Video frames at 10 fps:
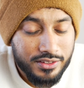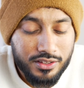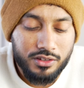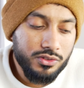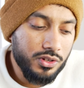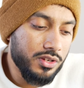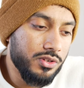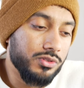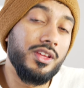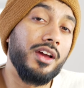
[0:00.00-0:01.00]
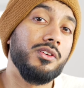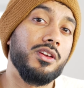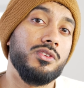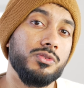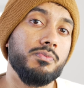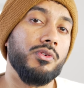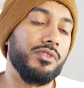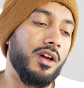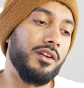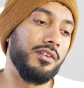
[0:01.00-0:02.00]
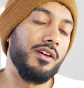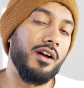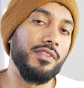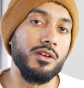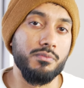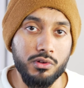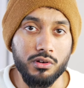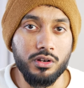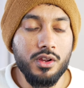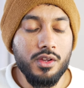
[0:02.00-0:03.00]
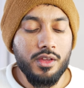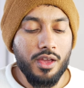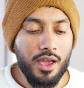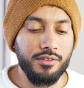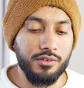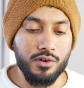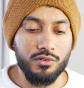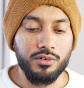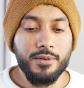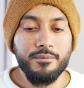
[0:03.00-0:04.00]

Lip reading: That you can use. That you can use both on the computer and the phone.